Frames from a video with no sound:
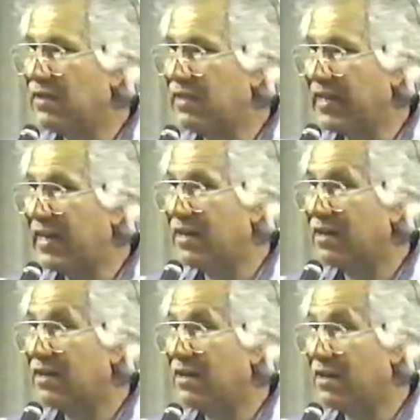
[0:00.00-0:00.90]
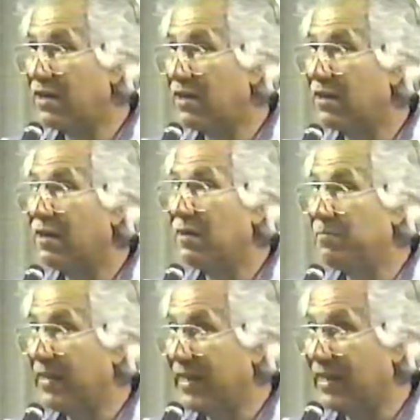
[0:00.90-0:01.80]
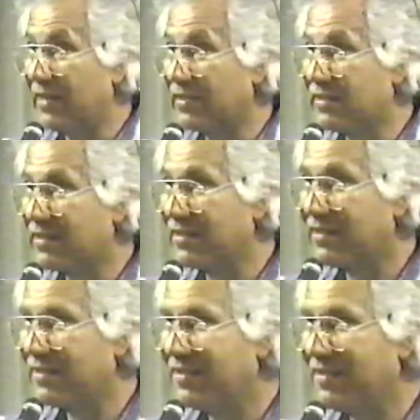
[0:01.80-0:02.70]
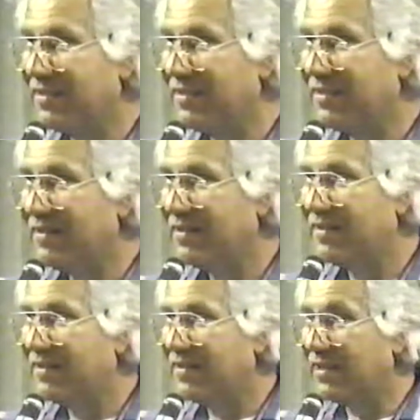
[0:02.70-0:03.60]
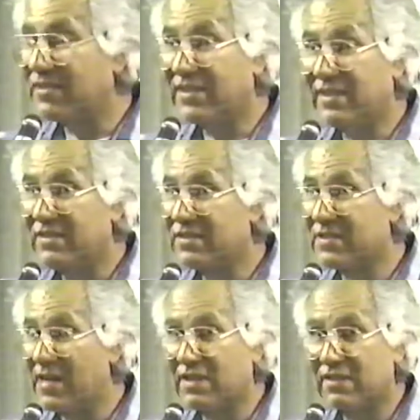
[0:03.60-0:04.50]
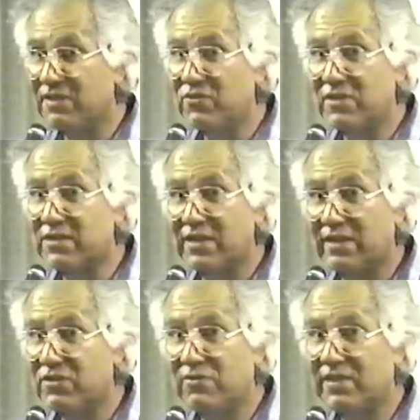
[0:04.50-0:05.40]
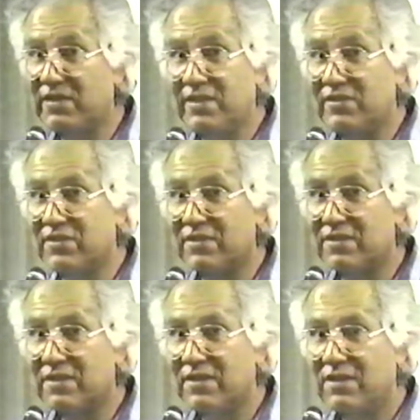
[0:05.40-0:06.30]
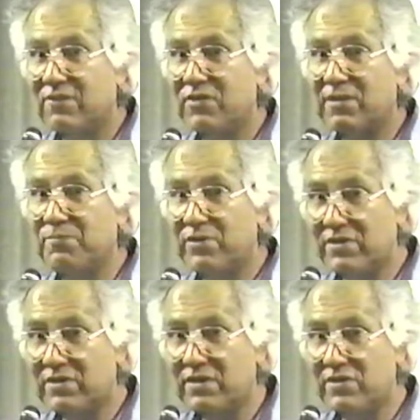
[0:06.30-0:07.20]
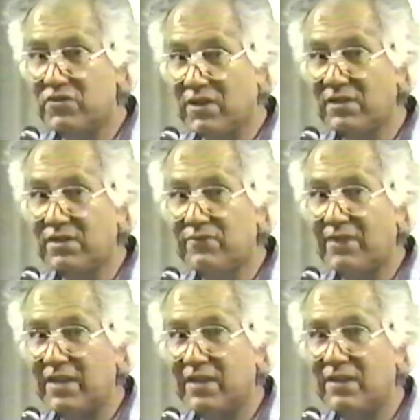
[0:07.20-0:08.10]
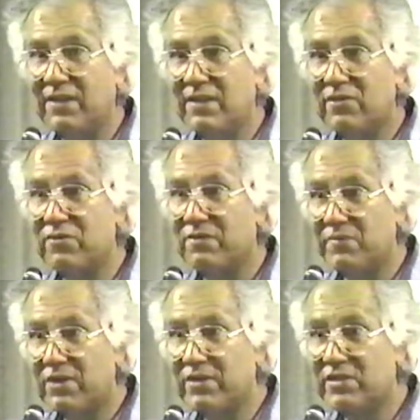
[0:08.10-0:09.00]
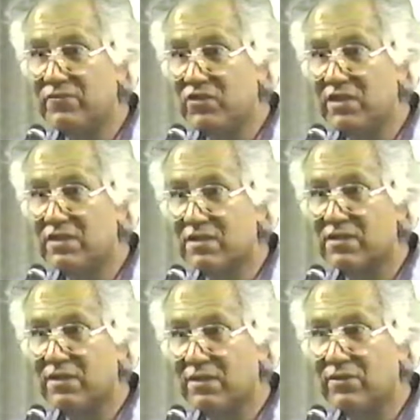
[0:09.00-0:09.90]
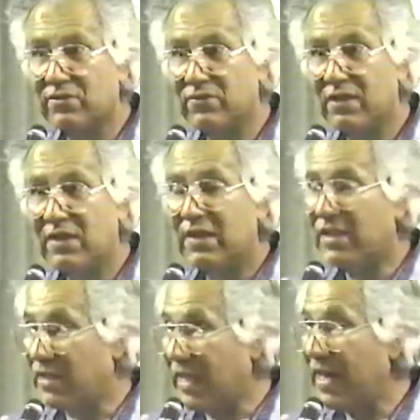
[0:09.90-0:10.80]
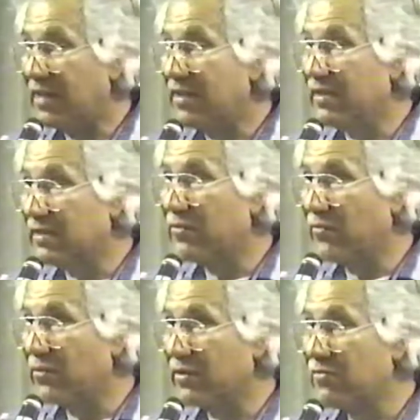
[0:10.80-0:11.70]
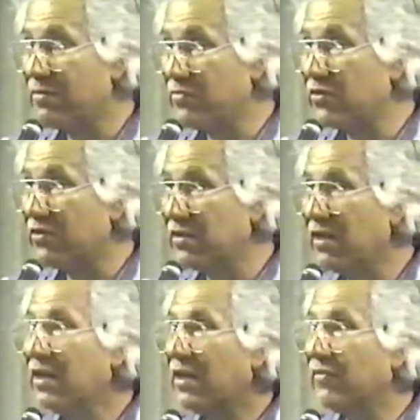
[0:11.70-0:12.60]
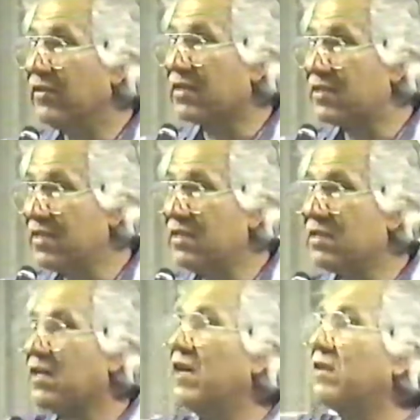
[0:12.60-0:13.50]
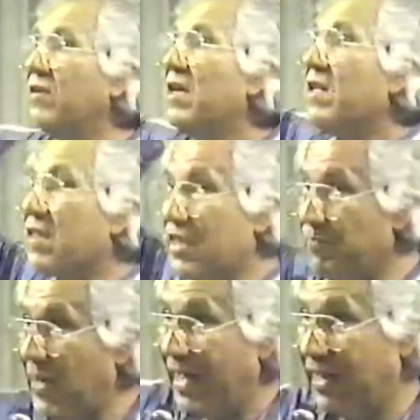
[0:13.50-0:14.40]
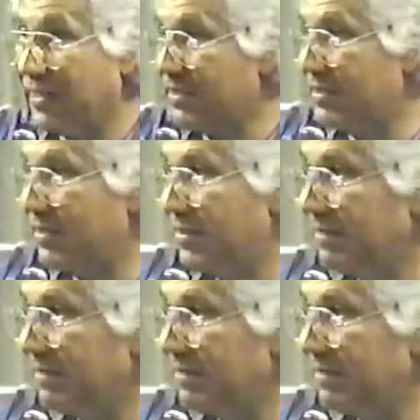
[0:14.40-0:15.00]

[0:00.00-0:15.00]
That are past. That's exactly what the sanctuary teaches when a person is justified through the merits of Jesus alone, that is for the remission of the sins of the past.